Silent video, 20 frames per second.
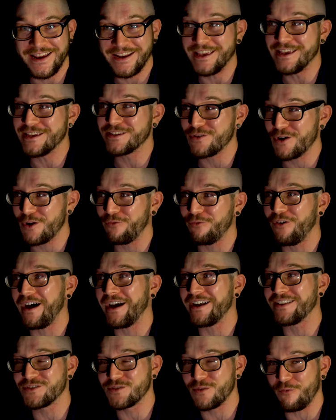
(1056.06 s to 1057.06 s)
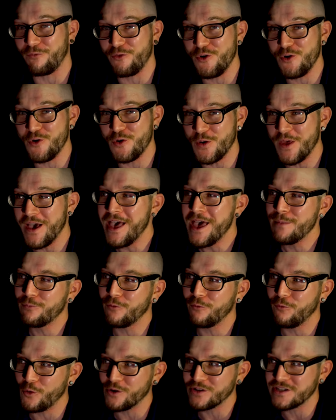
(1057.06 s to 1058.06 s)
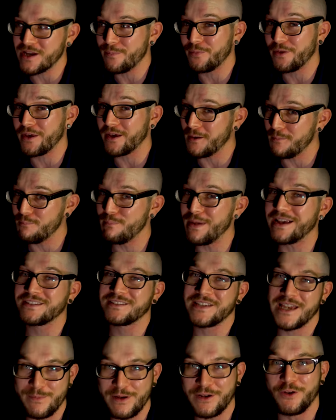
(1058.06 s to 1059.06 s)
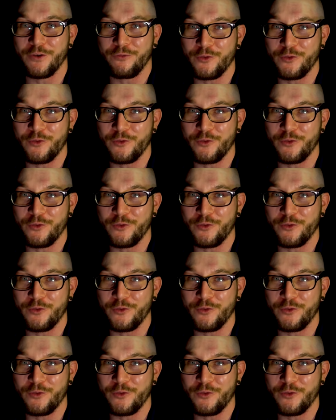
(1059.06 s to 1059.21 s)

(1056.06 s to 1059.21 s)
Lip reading: and he's gonna find some food before something makes him into